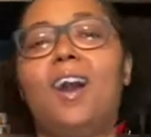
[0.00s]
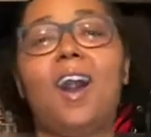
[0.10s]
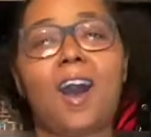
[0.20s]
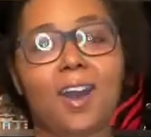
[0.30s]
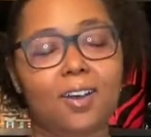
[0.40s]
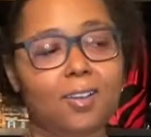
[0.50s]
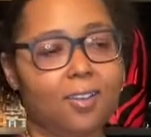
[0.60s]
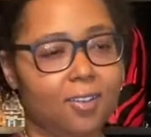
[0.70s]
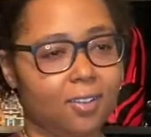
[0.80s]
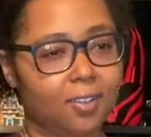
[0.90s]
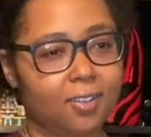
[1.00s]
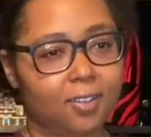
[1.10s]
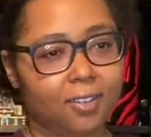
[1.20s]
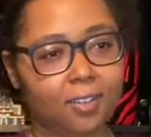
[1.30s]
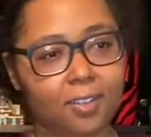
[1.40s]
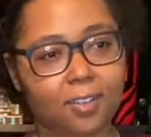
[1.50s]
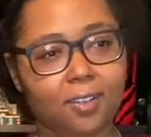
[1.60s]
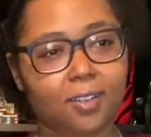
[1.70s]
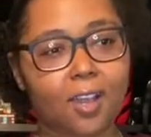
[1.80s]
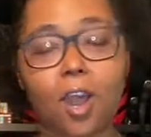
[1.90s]
I uh
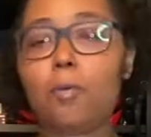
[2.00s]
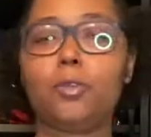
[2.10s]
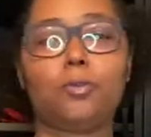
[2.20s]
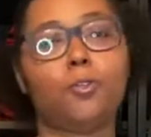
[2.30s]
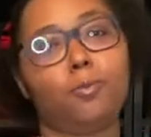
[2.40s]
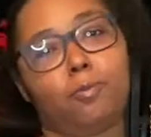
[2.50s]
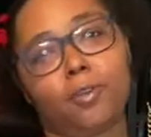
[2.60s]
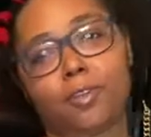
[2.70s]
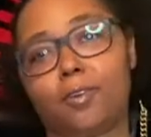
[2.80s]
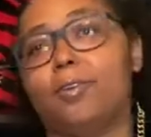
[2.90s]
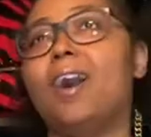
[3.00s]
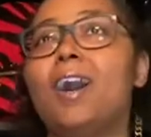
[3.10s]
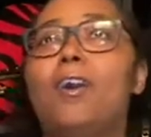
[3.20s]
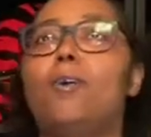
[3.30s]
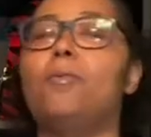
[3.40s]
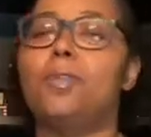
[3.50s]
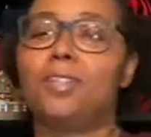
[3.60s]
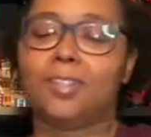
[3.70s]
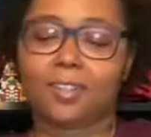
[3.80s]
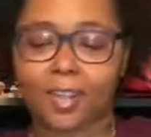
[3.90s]
I always wanted to do party girl. I
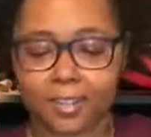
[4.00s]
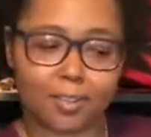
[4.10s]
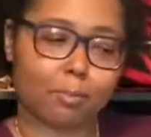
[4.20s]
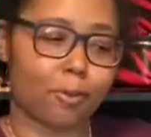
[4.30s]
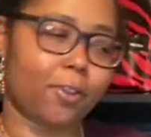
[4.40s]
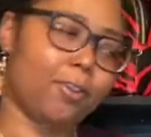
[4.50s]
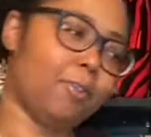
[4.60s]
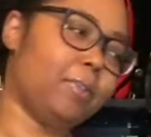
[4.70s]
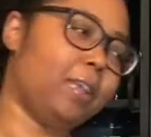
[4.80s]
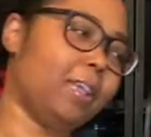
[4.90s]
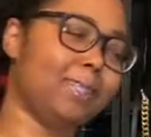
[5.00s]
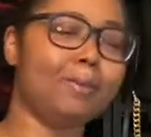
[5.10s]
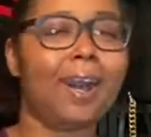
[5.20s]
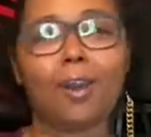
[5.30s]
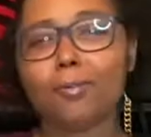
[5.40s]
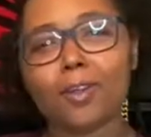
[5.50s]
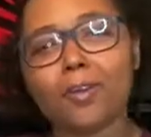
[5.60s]
always liked the party girl dance, but I don't know.